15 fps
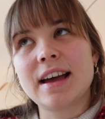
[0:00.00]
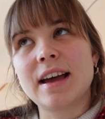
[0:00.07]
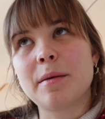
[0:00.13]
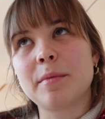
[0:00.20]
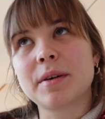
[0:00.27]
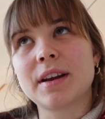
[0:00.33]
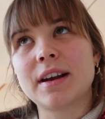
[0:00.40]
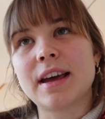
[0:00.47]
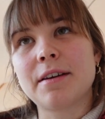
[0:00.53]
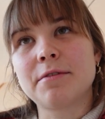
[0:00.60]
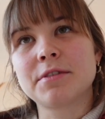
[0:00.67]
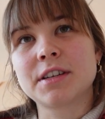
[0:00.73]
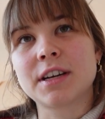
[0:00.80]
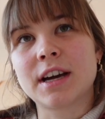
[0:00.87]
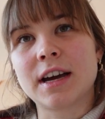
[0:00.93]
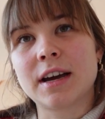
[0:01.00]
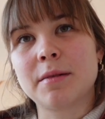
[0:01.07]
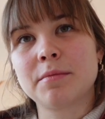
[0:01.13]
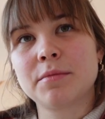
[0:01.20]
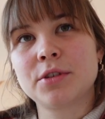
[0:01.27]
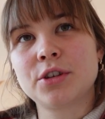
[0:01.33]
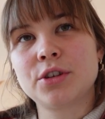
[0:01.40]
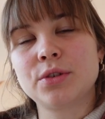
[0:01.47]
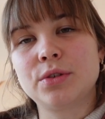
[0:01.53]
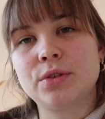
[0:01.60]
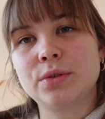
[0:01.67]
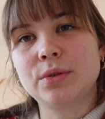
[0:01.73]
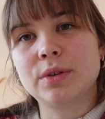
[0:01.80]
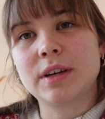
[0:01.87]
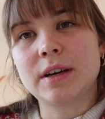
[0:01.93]
I'm gonna have time to
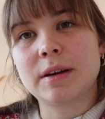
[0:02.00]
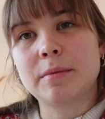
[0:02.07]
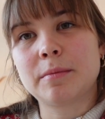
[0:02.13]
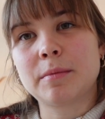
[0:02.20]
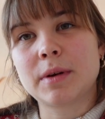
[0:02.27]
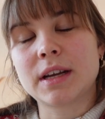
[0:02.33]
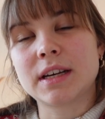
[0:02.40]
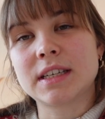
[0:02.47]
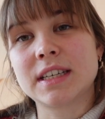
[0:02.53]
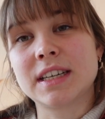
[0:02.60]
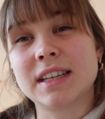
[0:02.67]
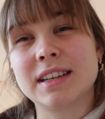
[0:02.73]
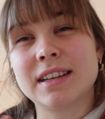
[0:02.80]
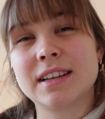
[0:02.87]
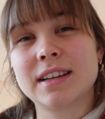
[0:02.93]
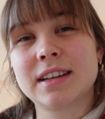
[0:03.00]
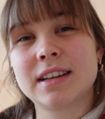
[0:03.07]
do them until